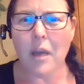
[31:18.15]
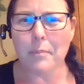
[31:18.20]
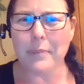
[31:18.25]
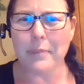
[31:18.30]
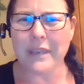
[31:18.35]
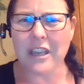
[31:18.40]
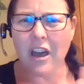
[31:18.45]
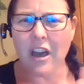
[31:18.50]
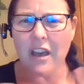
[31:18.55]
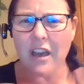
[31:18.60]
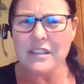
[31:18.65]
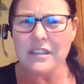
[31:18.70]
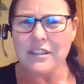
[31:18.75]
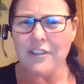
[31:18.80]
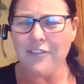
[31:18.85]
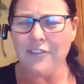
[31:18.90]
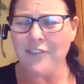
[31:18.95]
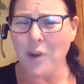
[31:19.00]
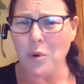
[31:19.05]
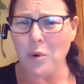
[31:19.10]
Because
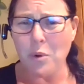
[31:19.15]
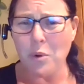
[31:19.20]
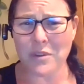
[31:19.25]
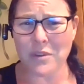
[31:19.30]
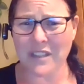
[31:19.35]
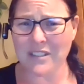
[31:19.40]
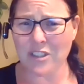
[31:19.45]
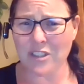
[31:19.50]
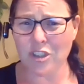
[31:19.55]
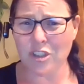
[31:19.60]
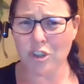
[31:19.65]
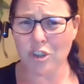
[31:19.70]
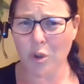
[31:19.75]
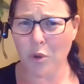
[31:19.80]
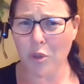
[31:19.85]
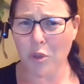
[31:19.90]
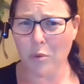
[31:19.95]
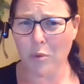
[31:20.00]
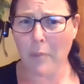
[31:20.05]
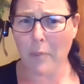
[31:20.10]
the photo doesn't show
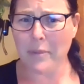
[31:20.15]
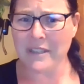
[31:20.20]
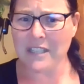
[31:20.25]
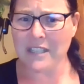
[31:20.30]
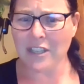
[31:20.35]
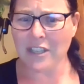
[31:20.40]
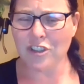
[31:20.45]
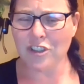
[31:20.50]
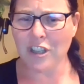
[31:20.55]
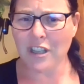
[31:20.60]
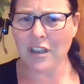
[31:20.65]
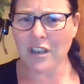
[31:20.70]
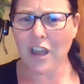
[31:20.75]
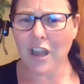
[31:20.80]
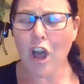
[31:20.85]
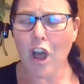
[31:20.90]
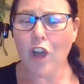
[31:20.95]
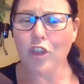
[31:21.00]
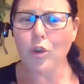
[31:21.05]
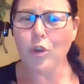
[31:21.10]
the repetition,
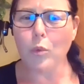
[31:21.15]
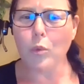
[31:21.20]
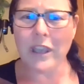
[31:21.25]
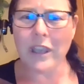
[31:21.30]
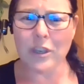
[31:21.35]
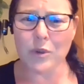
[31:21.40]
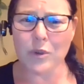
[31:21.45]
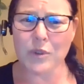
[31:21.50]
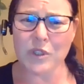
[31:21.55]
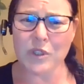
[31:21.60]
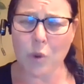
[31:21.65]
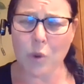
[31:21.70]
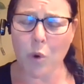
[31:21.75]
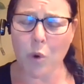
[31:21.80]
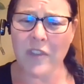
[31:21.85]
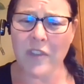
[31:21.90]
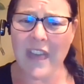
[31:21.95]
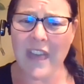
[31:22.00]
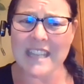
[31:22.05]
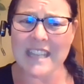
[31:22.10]
the way you
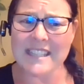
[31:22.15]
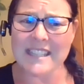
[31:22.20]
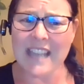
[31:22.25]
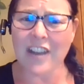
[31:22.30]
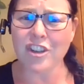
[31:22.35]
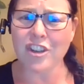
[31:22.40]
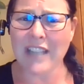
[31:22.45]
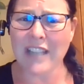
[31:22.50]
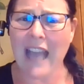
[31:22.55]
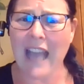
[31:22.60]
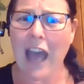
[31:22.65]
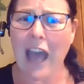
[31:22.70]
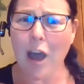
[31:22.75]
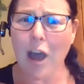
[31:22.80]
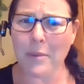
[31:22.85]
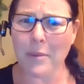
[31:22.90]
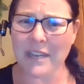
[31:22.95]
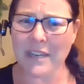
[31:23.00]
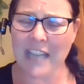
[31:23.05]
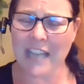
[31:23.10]
score that is actually how
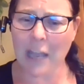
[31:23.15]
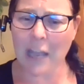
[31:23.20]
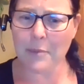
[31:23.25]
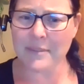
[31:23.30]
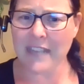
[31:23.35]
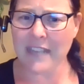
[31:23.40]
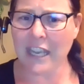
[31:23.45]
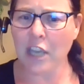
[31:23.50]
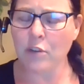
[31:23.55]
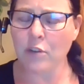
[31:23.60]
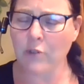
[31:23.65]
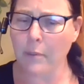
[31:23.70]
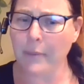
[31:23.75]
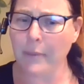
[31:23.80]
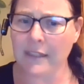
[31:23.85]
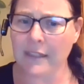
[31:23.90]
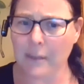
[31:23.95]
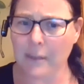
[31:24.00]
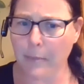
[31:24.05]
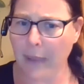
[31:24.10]
many times they can
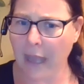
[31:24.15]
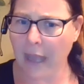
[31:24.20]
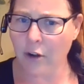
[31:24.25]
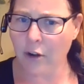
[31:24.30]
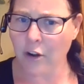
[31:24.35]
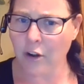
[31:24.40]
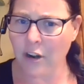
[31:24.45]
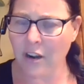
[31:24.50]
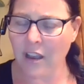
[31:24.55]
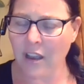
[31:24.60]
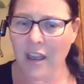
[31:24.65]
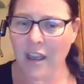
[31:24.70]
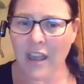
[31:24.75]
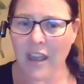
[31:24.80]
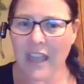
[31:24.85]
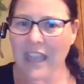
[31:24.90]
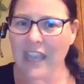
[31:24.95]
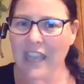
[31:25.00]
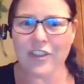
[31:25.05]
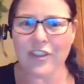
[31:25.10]
repeat the pattern.
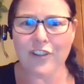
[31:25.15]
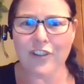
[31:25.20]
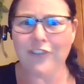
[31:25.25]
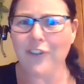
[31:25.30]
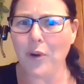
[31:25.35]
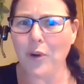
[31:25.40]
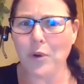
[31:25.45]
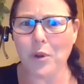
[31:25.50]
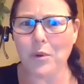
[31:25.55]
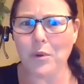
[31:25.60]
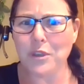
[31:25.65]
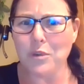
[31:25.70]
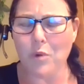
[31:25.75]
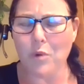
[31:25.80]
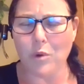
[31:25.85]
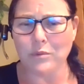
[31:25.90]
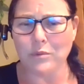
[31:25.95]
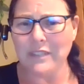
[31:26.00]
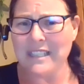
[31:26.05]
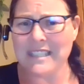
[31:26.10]
In the photo, you
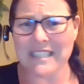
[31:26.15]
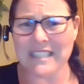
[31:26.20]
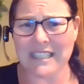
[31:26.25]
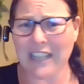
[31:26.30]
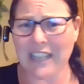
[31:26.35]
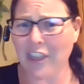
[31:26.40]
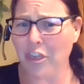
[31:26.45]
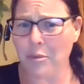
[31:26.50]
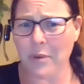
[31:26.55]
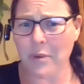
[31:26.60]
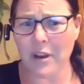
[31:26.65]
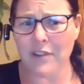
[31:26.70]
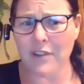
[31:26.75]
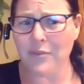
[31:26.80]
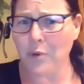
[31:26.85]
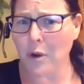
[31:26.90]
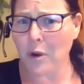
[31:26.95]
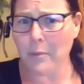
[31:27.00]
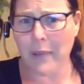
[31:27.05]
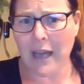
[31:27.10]
only see like 3 or
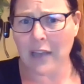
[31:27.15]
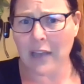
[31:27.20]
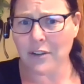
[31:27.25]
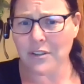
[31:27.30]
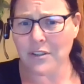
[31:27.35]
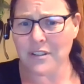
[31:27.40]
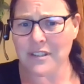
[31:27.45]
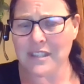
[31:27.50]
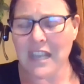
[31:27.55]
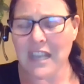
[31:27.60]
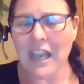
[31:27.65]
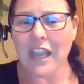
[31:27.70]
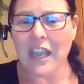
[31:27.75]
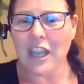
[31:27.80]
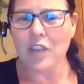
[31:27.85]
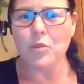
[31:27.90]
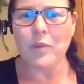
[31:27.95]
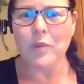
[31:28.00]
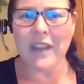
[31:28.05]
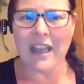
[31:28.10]
4 bottles.
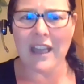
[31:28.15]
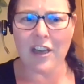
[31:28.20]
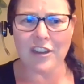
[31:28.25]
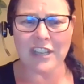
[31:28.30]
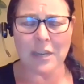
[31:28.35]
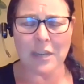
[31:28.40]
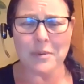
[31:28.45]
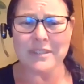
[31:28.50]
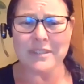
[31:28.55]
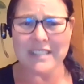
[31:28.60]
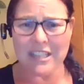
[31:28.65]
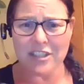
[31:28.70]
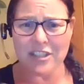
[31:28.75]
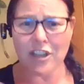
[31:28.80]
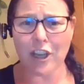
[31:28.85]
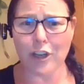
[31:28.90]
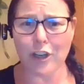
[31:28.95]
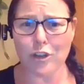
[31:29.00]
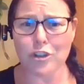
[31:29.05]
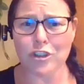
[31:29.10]
In reality, it was the
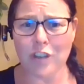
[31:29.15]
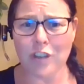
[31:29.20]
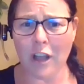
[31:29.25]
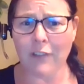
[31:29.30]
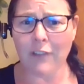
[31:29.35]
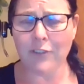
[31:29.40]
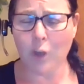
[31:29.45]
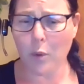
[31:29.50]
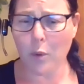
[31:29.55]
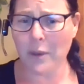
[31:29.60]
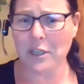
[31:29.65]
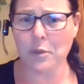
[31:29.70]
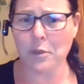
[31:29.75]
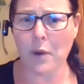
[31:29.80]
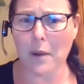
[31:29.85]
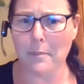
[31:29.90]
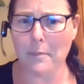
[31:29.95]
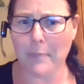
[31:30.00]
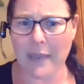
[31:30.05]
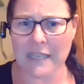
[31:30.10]
entire shelf going to
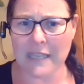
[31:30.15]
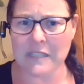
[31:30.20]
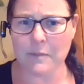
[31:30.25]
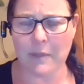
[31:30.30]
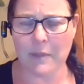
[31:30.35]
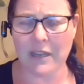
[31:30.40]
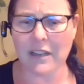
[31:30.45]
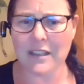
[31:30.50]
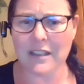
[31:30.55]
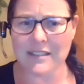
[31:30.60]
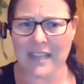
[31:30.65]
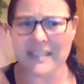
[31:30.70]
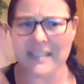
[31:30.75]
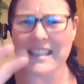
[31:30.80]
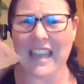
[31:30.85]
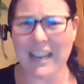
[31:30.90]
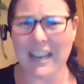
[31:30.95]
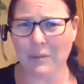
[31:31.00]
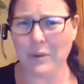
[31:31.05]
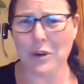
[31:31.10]
our basement because
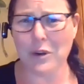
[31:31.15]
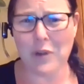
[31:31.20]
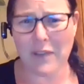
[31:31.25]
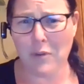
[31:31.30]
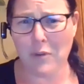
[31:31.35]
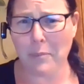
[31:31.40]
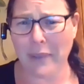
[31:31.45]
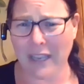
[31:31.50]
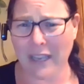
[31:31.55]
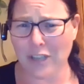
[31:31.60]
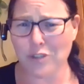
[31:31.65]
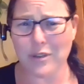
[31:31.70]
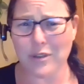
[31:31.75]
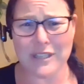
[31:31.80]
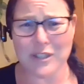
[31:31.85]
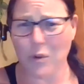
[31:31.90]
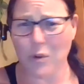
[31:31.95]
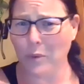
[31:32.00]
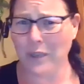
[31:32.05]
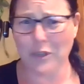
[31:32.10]
we don't have a pantry,
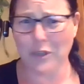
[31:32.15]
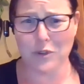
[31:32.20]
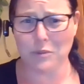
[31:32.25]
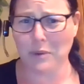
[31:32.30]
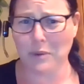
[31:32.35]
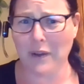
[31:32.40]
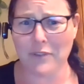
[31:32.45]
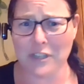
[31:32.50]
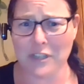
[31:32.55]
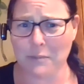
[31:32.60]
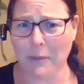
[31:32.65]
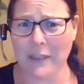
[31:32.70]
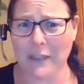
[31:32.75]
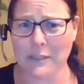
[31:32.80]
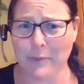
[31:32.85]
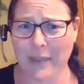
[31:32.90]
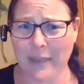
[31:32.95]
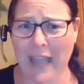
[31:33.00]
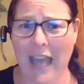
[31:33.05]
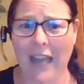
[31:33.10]
so we use whatever space
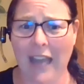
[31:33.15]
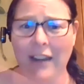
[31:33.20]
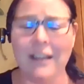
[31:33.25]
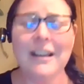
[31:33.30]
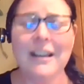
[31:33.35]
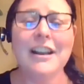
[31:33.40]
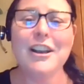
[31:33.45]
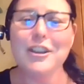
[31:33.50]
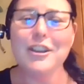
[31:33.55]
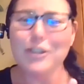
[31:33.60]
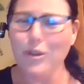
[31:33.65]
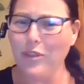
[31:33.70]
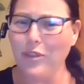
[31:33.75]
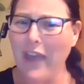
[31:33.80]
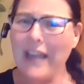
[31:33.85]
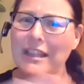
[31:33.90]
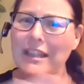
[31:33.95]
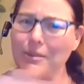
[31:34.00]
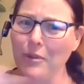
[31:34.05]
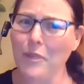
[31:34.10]
we can. So
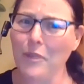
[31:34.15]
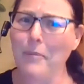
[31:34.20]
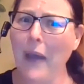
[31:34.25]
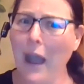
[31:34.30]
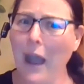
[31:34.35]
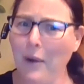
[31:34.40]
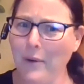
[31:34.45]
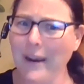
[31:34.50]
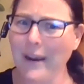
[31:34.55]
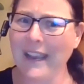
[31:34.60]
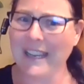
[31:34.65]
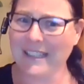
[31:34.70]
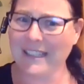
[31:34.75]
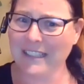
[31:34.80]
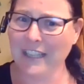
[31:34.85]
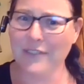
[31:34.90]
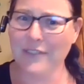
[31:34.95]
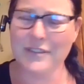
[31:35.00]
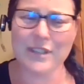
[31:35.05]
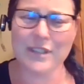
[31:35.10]
that's where the Powerade
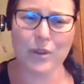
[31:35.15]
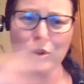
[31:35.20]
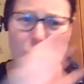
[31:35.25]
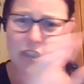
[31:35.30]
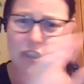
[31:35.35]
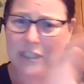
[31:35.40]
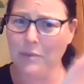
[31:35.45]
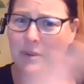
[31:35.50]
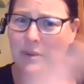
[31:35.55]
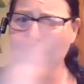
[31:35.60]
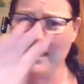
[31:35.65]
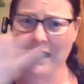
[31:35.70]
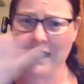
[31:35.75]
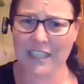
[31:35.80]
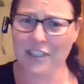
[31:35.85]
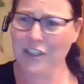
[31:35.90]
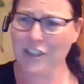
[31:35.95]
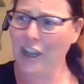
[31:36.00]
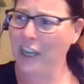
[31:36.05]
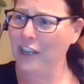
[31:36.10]
lives. So she went the
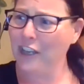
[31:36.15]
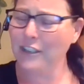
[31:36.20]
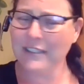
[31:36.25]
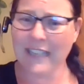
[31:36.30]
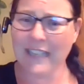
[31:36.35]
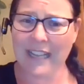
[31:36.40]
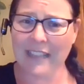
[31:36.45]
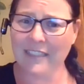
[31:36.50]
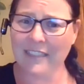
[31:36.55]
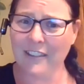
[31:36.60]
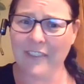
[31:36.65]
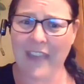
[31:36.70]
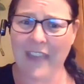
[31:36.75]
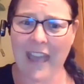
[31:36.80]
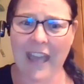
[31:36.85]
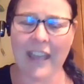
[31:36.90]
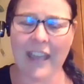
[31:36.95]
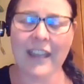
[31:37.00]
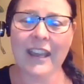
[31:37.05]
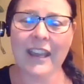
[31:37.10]
entire length of
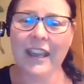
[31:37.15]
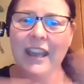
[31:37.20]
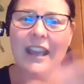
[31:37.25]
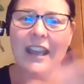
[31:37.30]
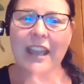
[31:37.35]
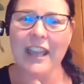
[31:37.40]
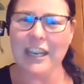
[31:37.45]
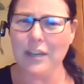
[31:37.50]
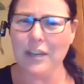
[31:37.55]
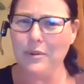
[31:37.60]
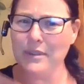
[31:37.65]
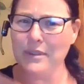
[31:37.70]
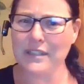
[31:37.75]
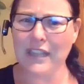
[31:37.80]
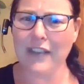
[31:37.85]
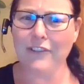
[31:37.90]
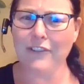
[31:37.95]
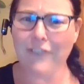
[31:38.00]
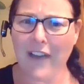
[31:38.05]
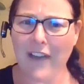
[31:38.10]
that, and it was
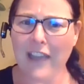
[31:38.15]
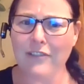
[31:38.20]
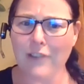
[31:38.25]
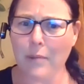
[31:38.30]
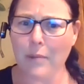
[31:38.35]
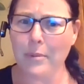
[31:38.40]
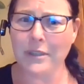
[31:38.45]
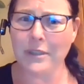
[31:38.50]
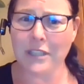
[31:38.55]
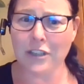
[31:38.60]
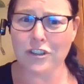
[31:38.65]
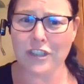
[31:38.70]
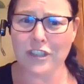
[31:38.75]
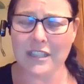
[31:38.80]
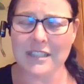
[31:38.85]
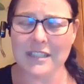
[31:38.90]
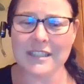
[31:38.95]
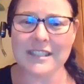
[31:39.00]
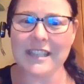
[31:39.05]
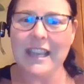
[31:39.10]
like 5
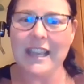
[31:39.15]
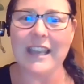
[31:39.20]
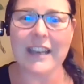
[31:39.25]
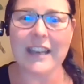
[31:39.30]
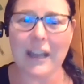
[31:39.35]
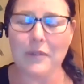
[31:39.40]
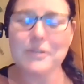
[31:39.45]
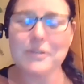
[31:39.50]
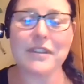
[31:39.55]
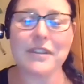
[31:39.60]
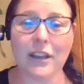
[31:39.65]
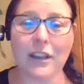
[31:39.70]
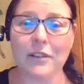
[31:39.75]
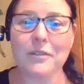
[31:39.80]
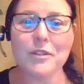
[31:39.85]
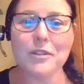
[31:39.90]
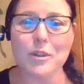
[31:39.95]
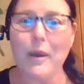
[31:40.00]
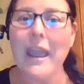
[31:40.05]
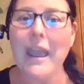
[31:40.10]
repetitions. And I was like,
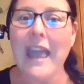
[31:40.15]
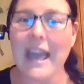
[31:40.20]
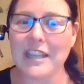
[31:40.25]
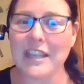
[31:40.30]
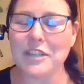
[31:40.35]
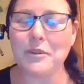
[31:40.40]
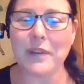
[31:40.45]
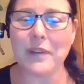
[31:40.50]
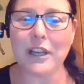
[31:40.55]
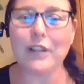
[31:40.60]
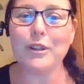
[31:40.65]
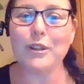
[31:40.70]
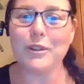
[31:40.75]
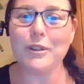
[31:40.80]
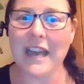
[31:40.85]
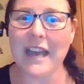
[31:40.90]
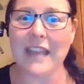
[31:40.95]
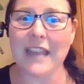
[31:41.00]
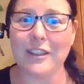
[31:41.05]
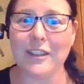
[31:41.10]
so I had to include
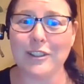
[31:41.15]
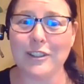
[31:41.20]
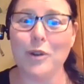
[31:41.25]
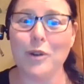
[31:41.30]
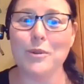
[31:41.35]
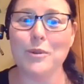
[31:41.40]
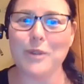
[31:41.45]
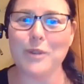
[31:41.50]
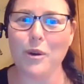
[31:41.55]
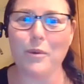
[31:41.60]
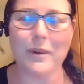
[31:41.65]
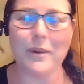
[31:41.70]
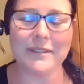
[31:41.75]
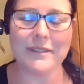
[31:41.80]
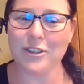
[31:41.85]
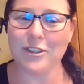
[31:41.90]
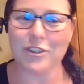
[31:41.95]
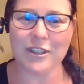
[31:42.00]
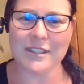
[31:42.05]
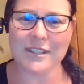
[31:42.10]
that in the note, so it
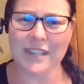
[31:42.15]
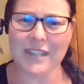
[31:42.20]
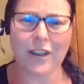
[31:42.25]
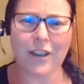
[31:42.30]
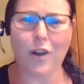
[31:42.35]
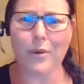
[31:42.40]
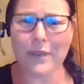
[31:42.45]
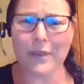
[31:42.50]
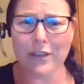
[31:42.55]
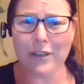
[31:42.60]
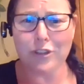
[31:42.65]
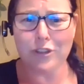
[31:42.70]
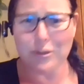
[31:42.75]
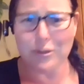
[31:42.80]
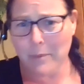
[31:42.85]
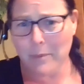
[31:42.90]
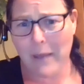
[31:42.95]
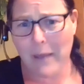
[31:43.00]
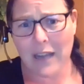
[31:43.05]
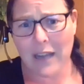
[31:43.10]
wasn't just like, oh, here's
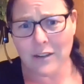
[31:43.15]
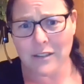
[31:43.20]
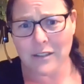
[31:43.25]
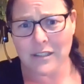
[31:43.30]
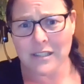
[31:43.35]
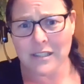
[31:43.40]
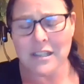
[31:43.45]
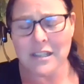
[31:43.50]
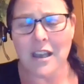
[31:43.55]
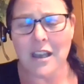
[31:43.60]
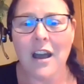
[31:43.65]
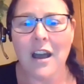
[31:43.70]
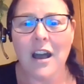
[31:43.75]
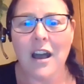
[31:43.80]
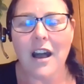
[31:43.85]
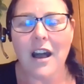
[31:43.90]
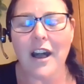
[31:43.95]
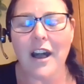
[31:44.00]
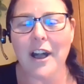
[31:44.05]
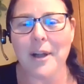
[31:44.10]
3 bottles,
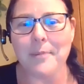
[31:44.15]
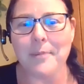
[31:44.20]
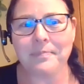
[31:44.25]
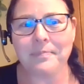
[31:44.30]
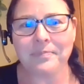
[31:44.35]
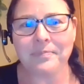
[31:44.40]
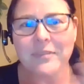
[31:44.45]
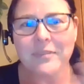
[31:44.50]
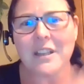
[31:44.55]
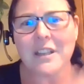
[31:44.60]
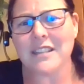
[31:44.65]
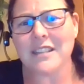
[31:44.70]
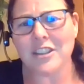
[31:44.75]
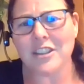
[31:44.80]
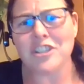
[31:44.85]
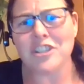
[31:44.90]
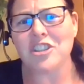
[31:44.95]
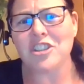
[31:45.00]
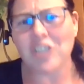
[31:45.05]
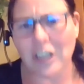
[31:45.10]
because it
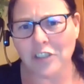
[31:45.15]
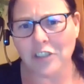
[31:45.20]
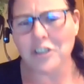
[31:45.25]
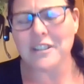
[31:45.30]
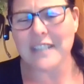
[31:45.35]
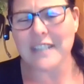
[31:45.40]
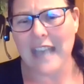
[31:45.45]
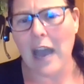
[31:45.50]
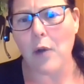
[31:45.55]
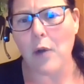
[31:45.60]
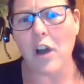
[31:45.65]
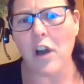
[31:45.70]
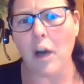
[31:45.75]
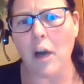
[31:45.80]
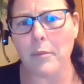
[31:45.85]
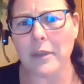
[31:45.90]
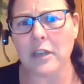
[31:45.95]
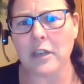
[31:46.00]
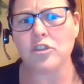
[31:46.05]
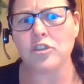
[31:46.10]
just changes the
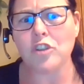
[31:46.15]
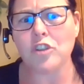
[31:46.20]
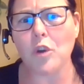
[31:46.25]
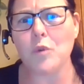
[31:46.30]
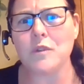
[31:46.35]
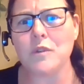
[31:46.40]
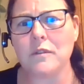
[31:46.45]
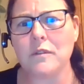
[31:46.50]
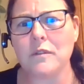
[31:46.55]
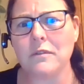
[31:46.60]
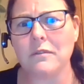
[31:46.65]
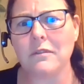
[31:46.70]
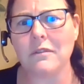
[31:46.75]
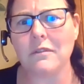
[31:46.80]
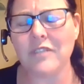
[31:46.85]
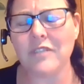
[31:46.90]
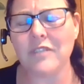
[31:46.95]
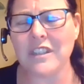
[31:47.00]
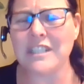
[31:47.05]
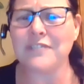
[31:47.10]
outcome and shows
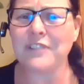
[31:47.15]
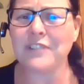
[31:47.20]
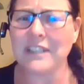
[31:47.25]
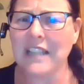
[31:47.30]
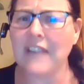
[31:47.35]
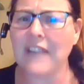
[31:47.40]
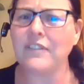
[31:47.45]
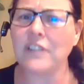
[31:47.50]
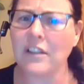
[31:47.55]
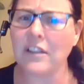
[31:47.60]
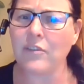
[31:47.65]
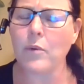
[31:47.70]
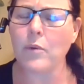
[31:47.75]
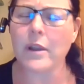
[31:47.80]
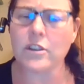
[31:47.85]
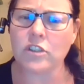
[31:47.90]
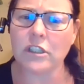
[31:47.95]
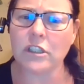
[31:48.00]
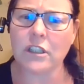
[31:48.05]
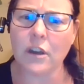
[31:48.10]
the different level of what
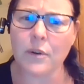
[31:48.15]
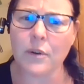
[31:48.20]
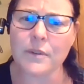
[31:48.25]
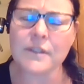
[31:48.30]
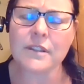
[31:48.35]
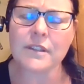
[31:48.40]
she knows.